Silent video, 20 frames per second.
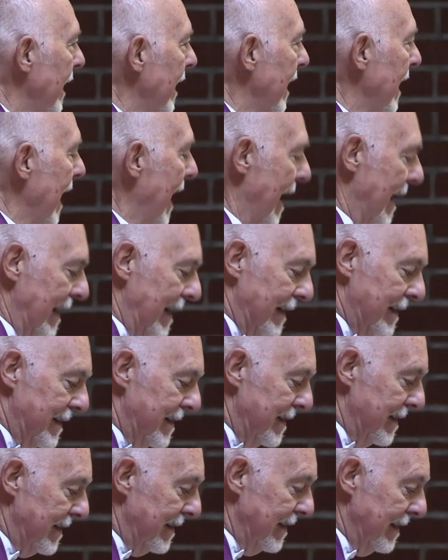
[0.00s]
And
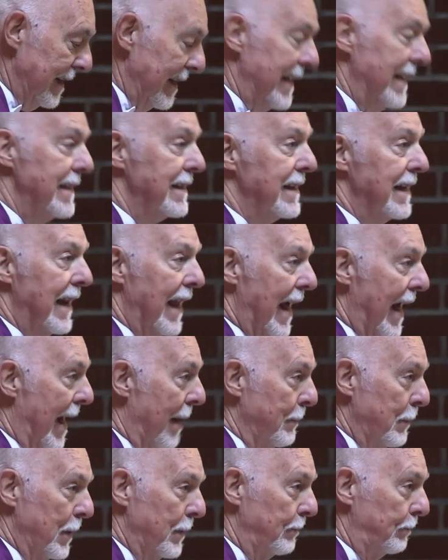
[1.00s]
it's easy to
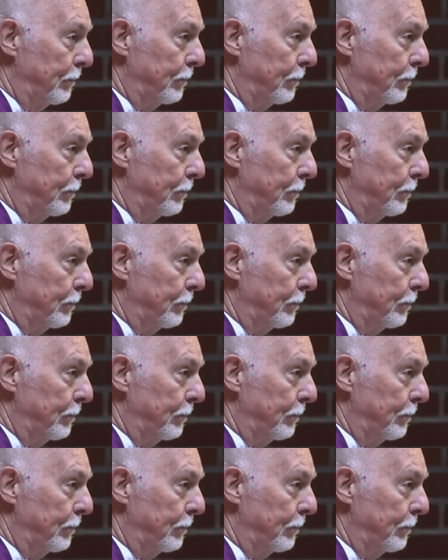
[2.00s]
happen.